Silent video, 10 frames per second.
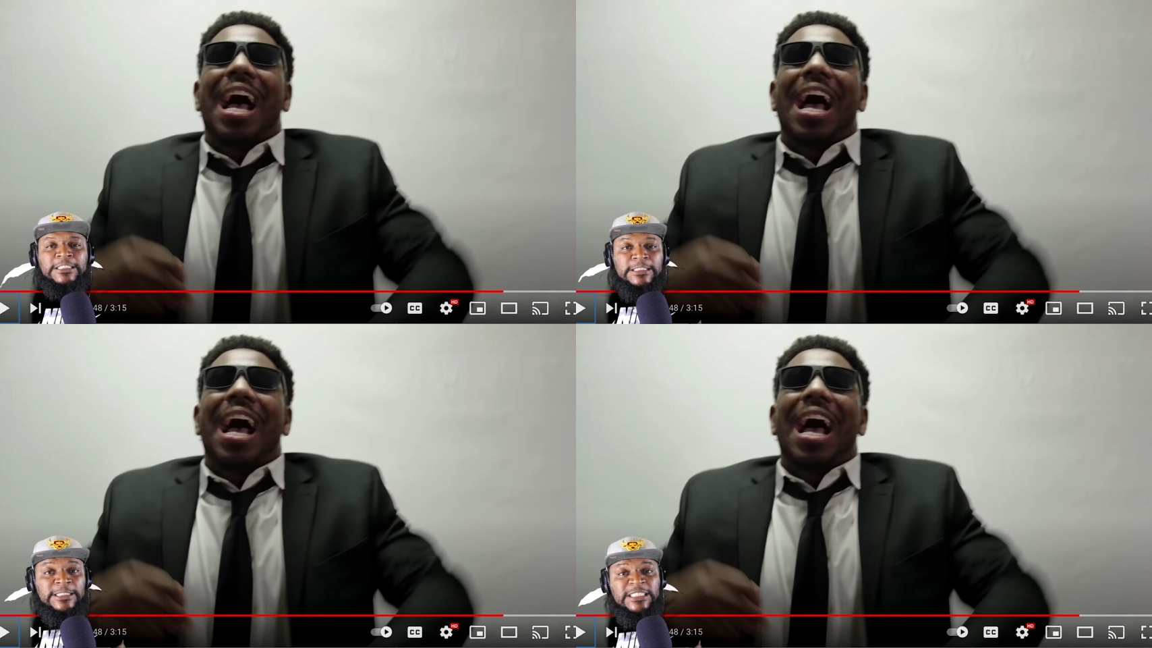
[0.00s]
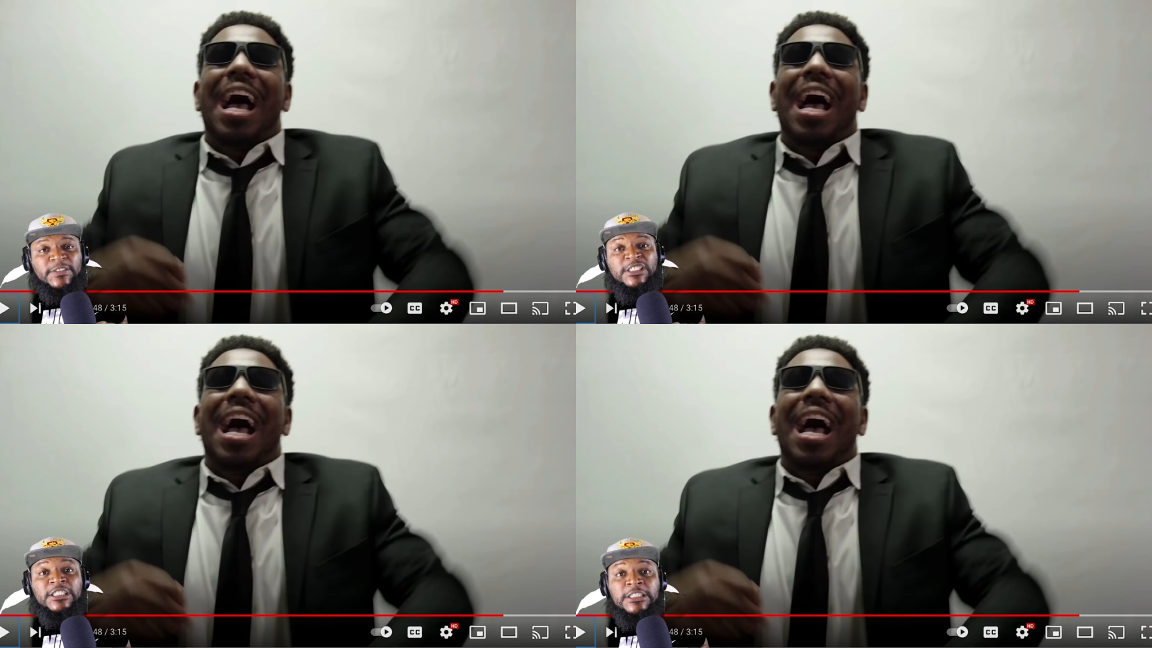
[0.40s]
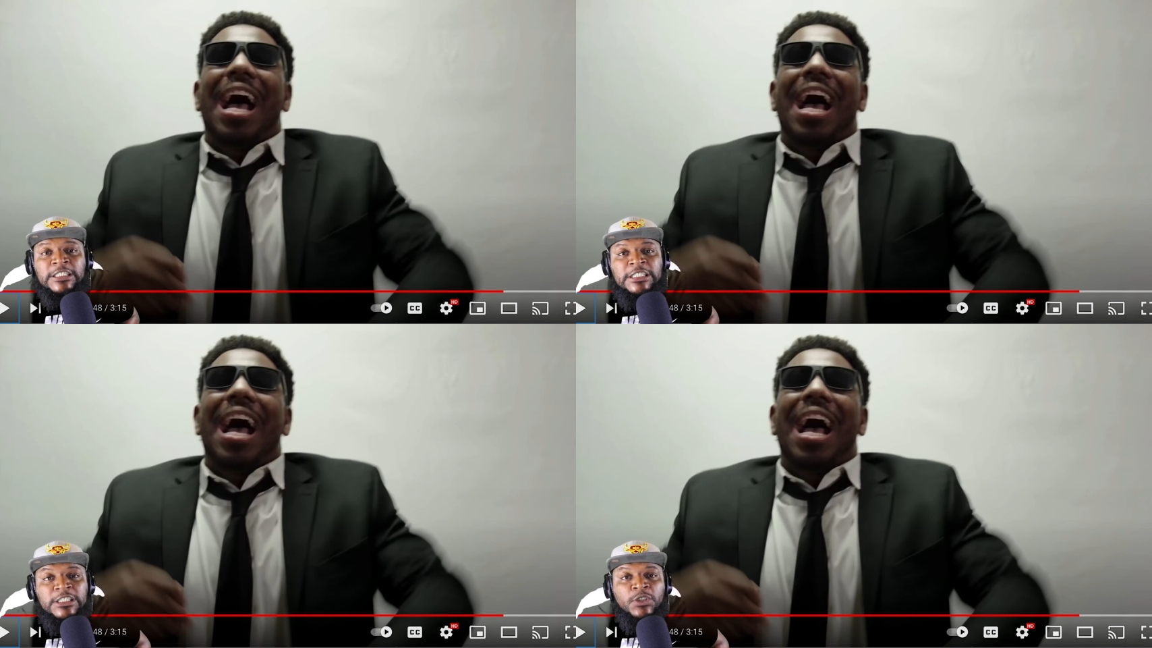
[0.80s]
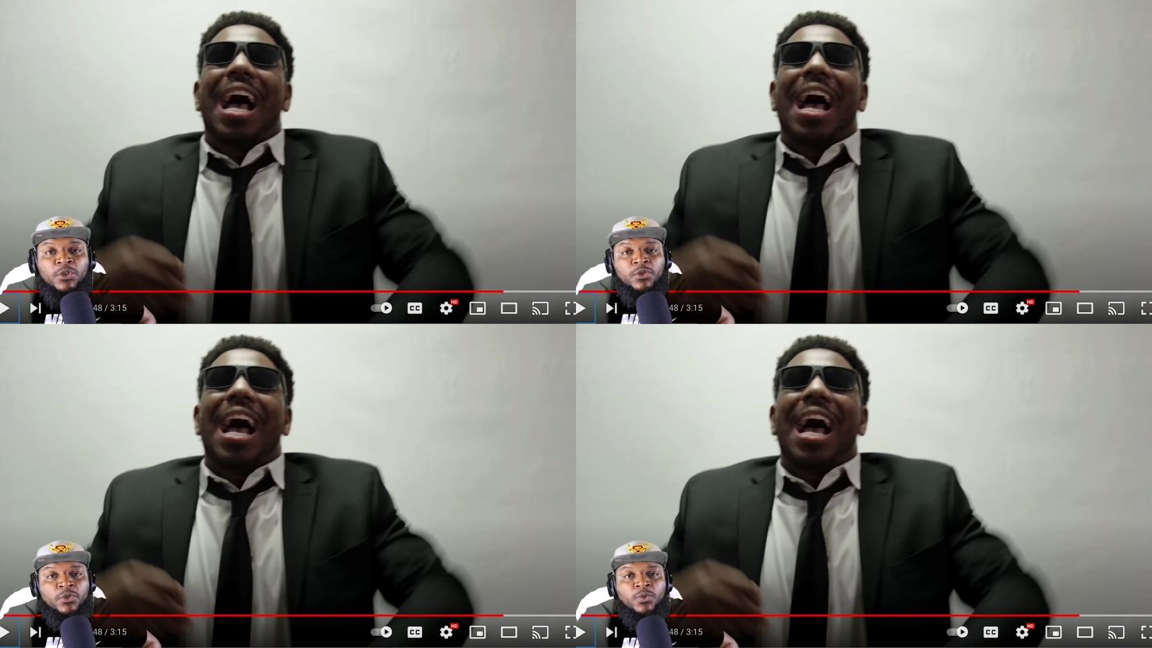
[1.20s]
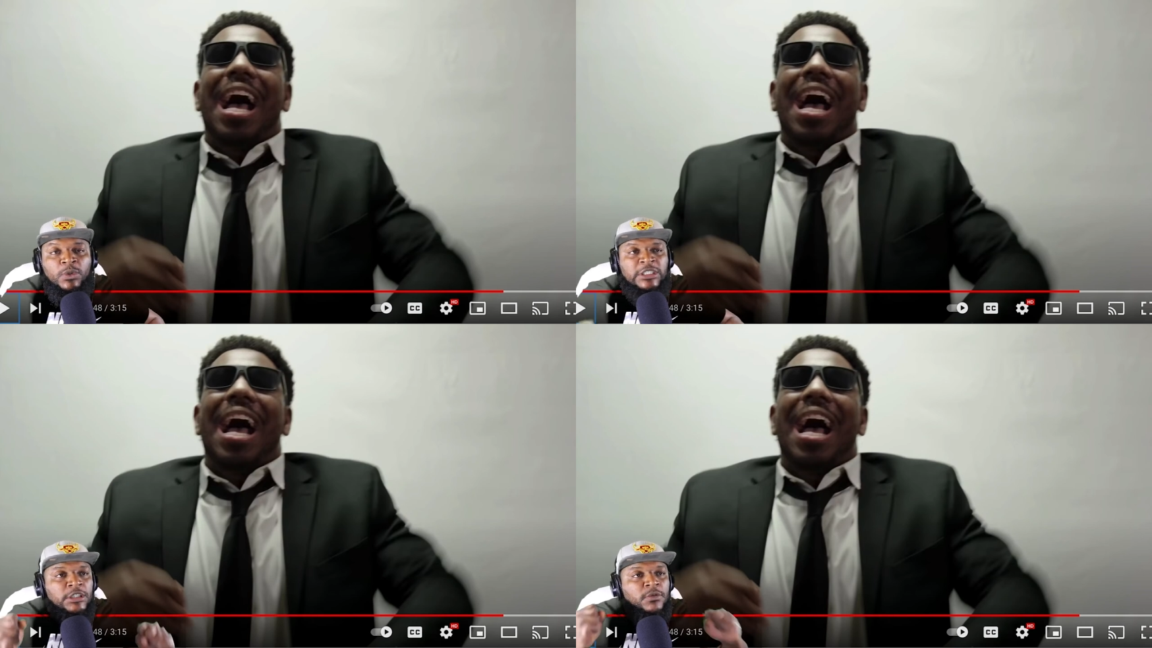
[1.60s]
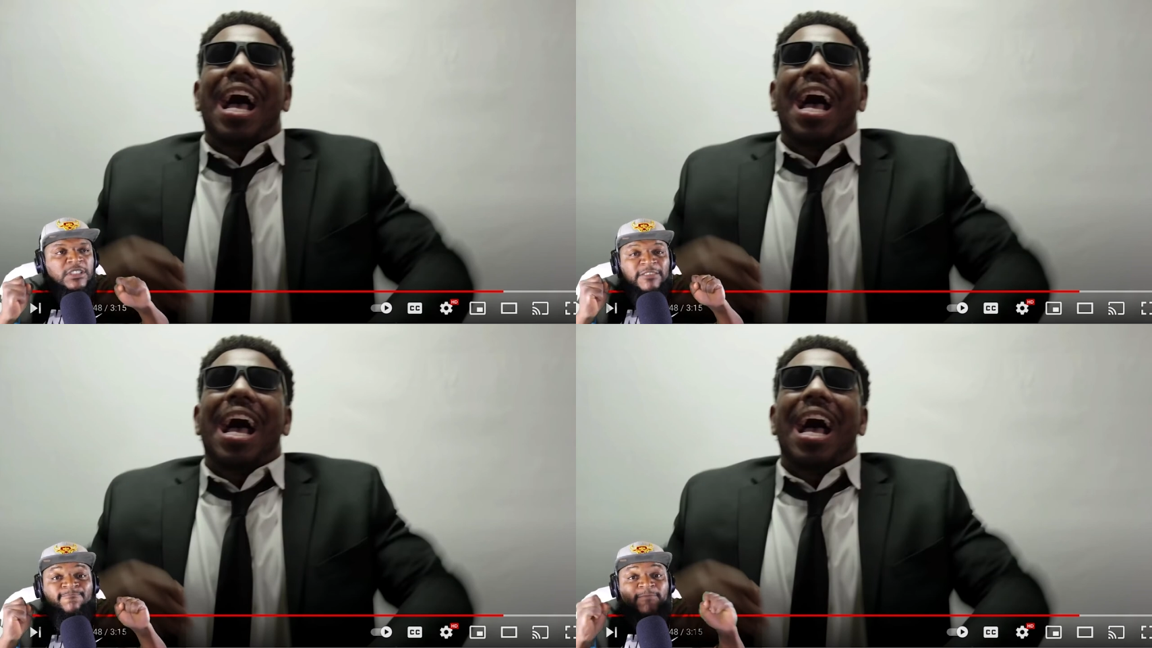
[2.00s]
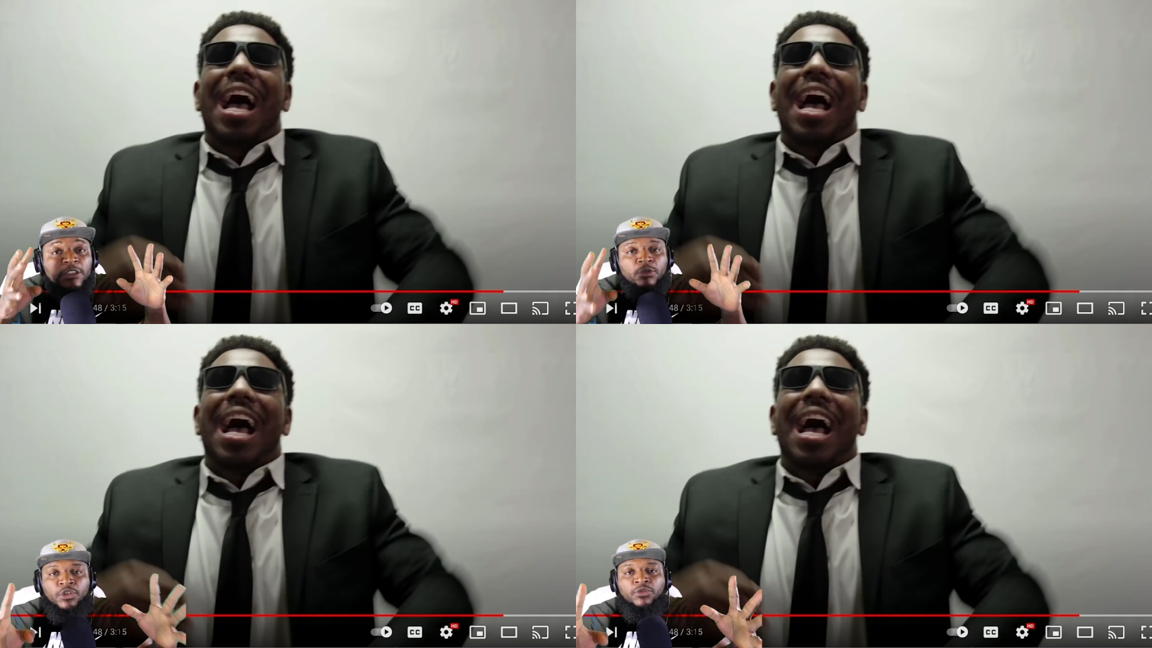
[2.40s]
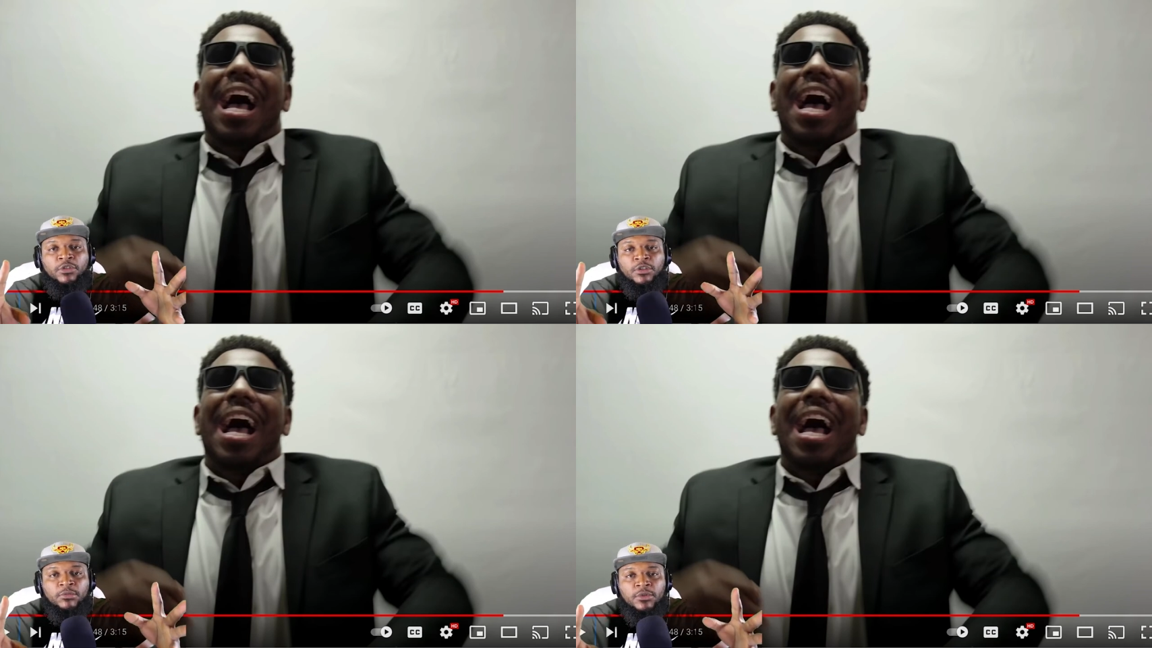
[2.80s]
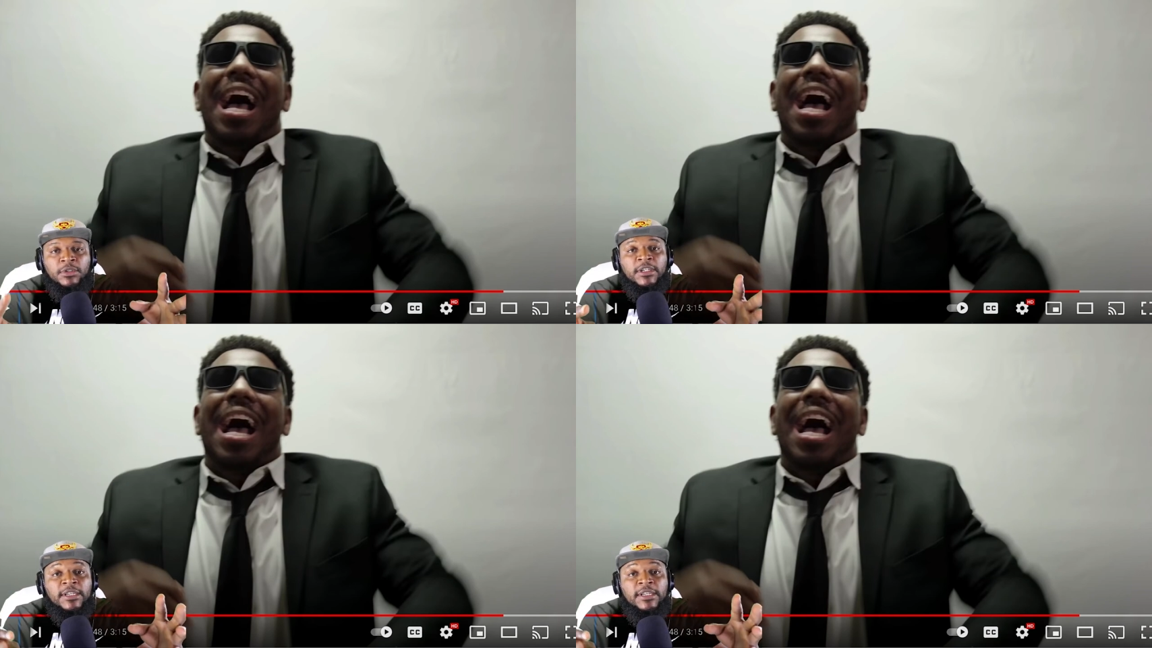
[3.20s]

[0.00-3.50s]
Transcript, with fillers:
Speaker 1: Leave us alone. We don't want to fuck with you no more.